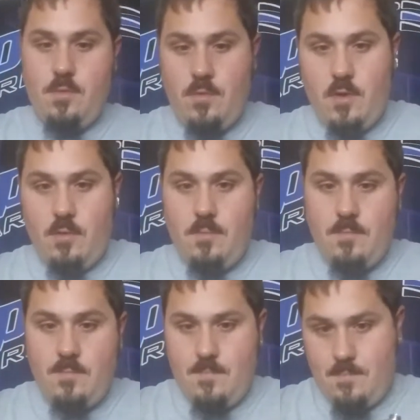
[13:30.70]
So,
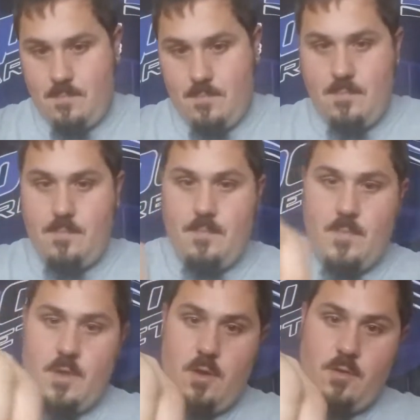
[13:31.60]

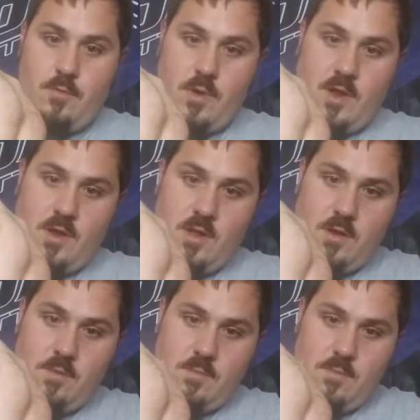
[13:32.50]
here's what I did.